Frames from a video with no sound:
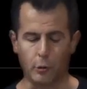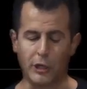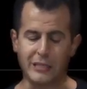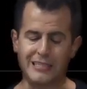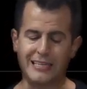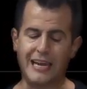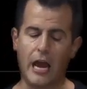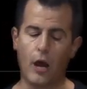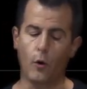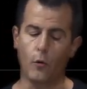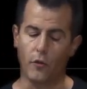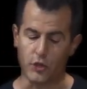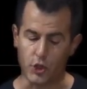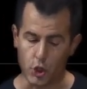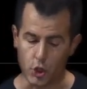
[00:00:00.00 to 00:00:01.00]
printing
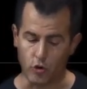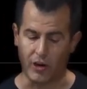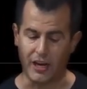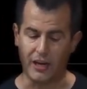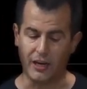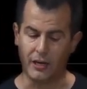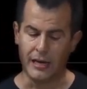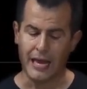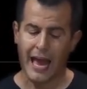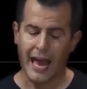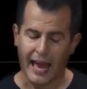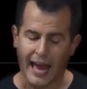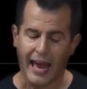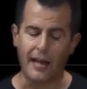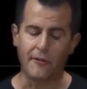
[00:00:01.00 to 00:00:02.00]
out the string
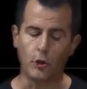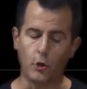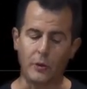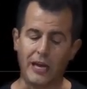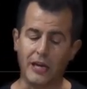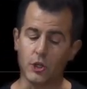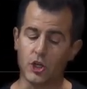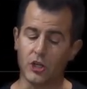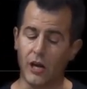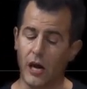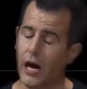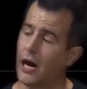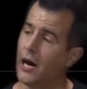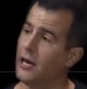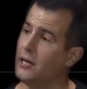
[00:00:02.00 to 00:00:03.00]
at location
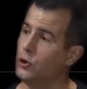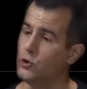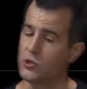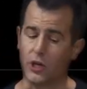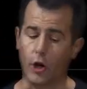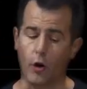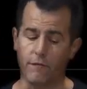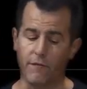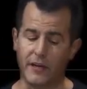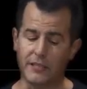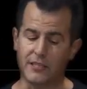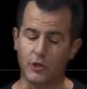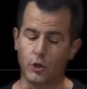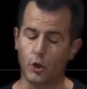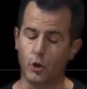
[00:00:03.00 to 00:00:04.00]
i using our
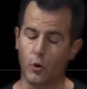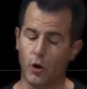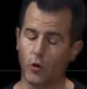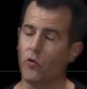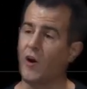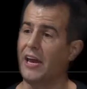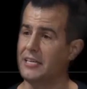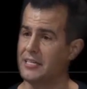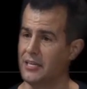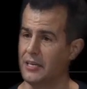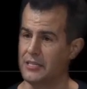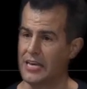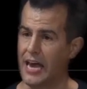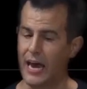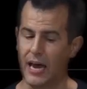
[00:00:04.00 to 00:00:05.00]
fancy new array
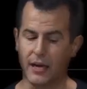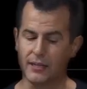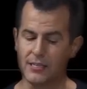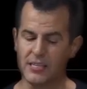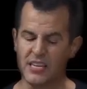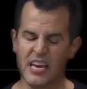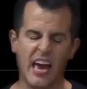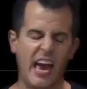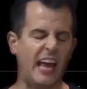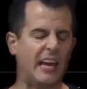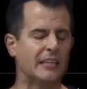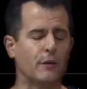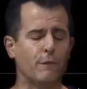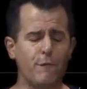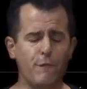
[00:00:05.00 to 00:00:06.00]
syntax.
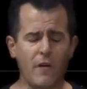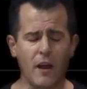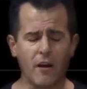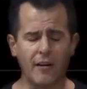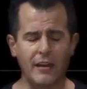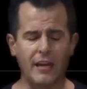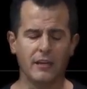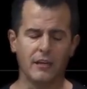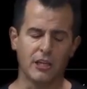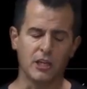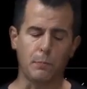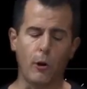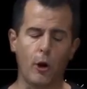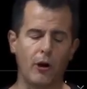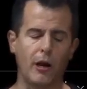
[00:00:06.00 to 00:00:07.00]
And at the very end of
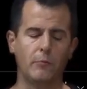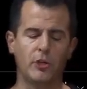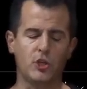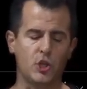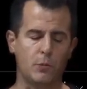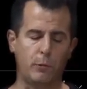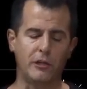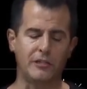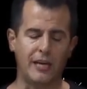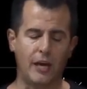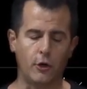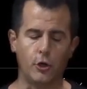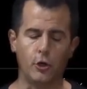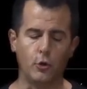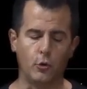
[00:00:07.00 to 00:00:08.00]
this program, let's just print
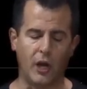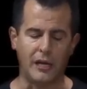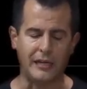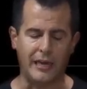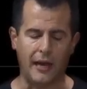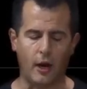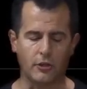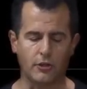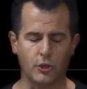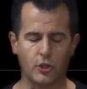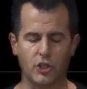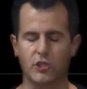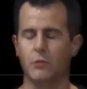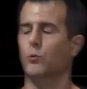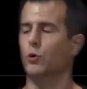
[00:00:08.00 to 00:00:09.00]
out a new line character
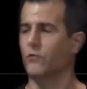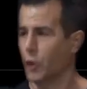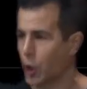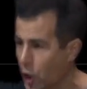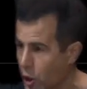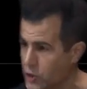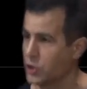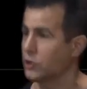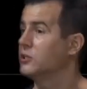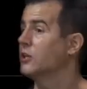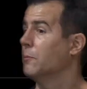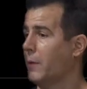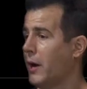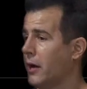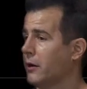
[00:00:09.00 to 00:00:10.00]
just to move the cursor
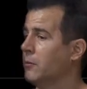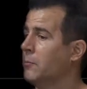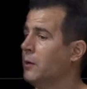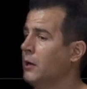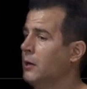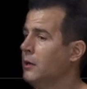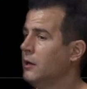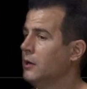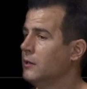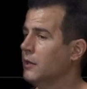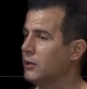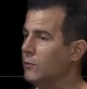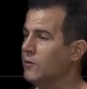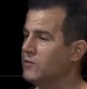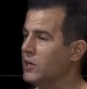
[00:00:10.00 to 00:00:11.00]
to the bottom
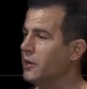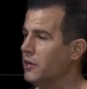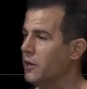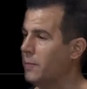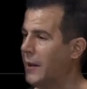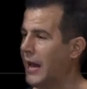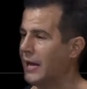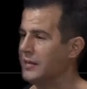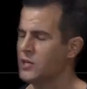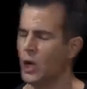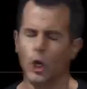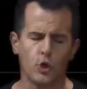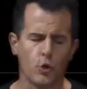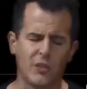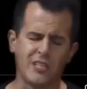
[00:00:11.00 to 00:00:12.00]
like we've done in the past.
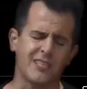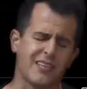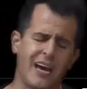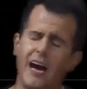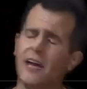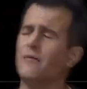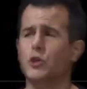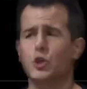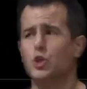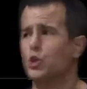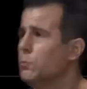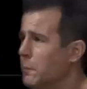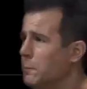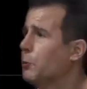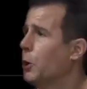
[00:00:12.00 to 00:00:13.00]
So this is kind of a
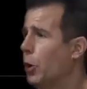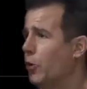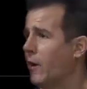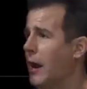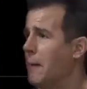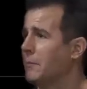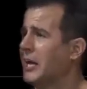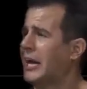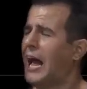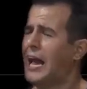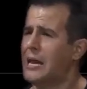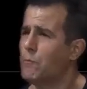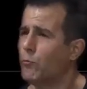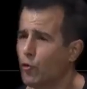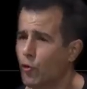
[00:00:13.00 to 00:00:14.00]
stupid program. Like
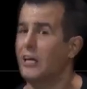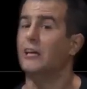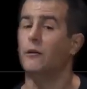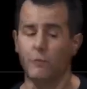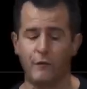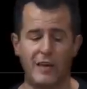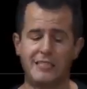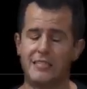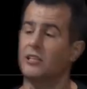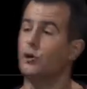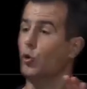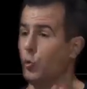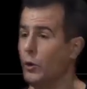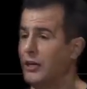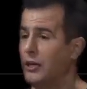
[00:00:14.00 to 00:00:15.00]
I am
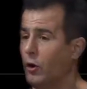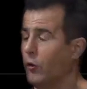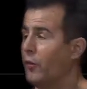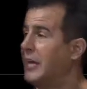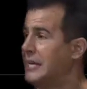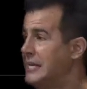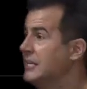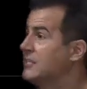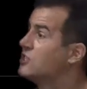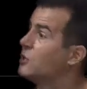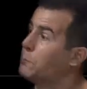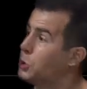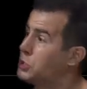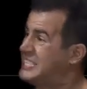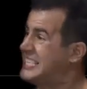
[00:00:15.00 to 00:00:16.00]
reinventing the wheel that is
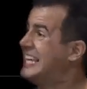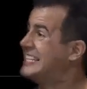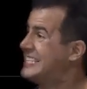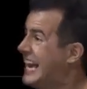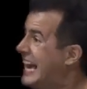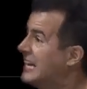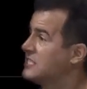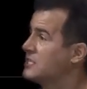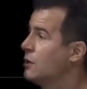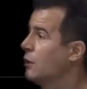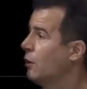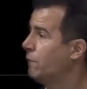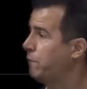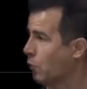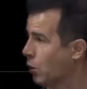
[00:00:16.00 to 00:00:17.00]
the percent %s
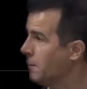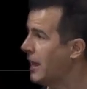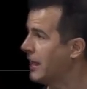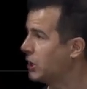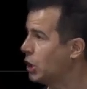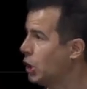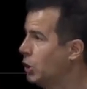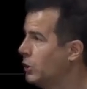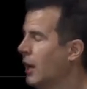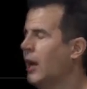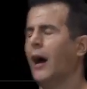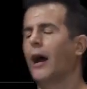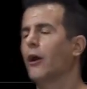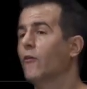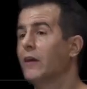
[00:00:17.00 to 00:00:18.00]
format code.
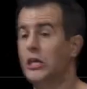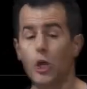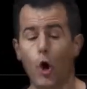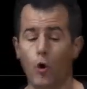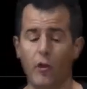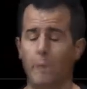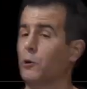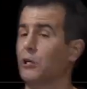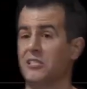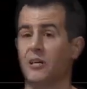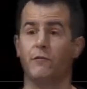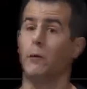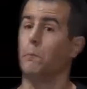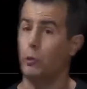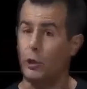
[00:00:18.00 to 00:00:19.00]
I already know that
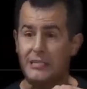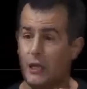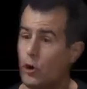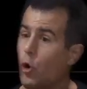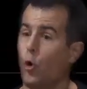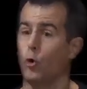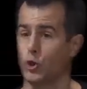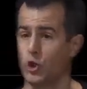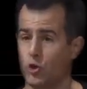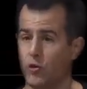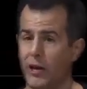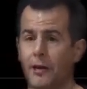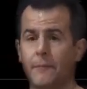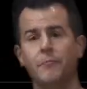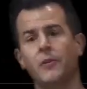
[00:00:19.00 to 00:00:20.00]
printf can print out a whole
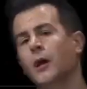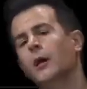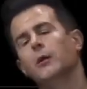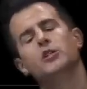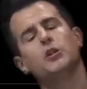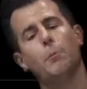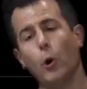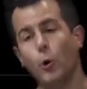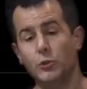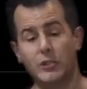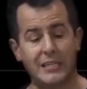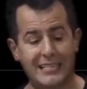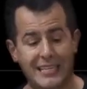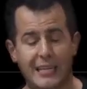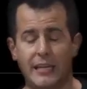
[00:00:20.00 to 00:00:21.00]
string.
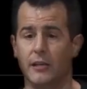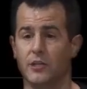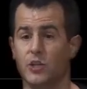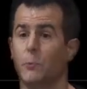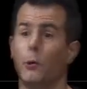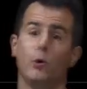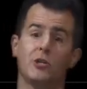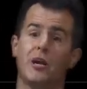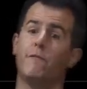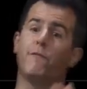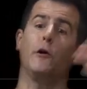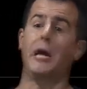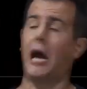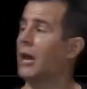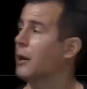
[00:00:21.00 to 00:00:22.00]
Suppose it didn't. Suppose I
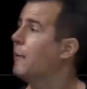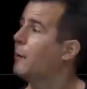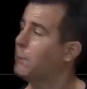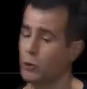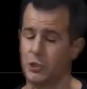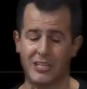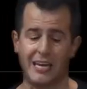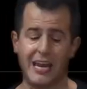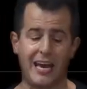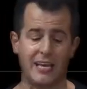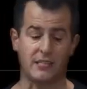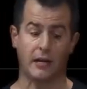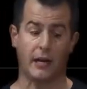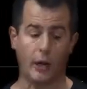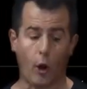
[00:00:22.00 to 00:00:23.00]
forgot about percent
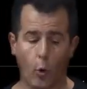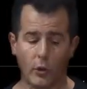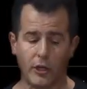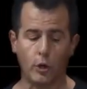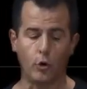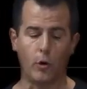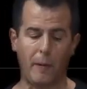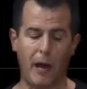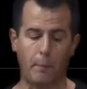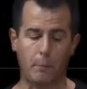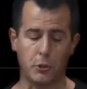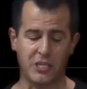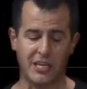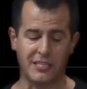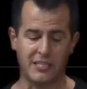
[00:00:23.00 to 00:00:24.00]
%s and I only knew
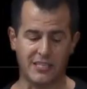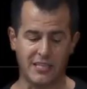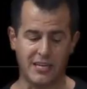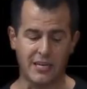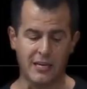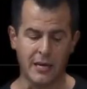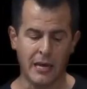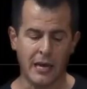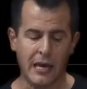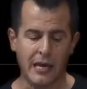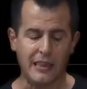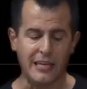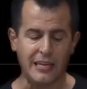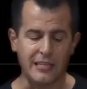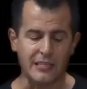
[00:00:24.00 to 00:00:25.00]
about percent %c.
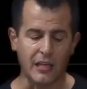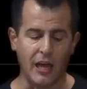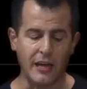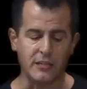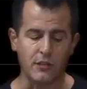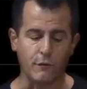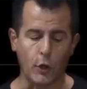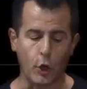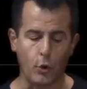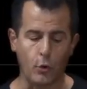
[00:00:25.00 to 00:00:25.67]
These lines of